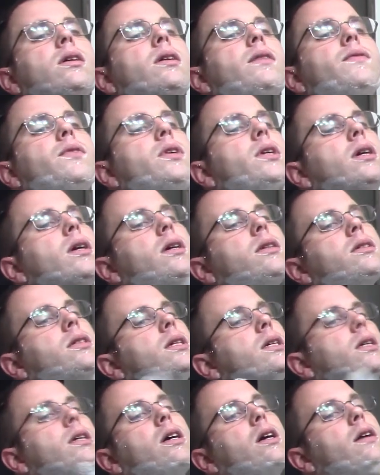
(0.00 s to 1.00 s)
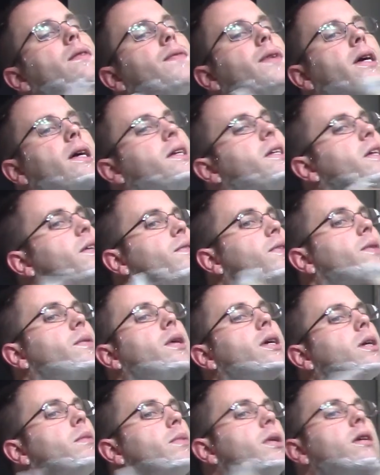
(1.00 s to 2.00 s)
If you guys like coffee, I definitely
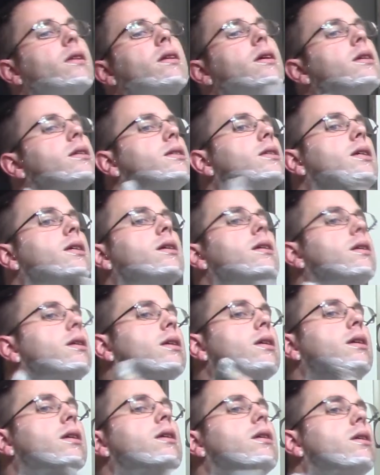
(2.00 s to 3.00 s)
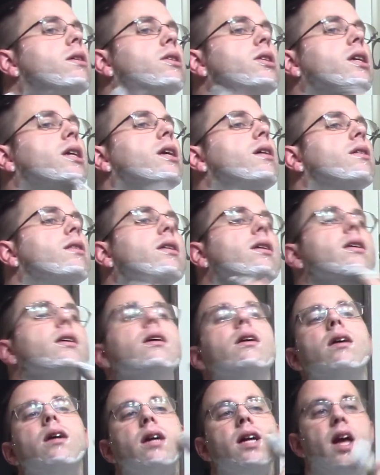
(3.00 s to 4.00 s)
recommend that uh, check out the
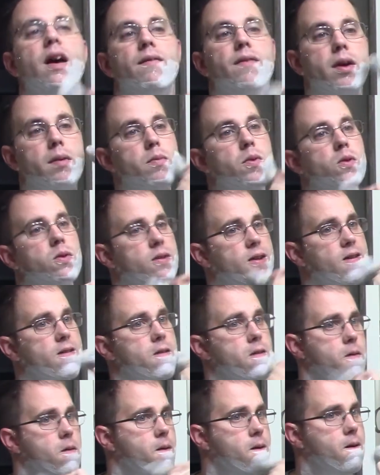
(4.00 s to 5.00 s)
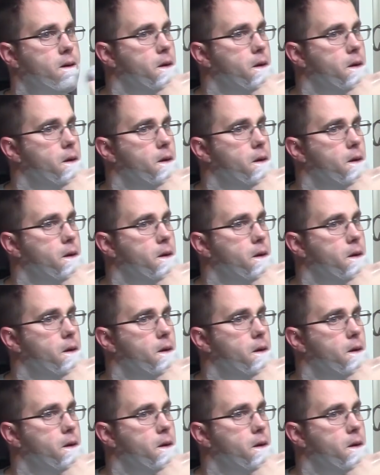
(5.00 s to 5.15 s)
uh, Cafe Bustelo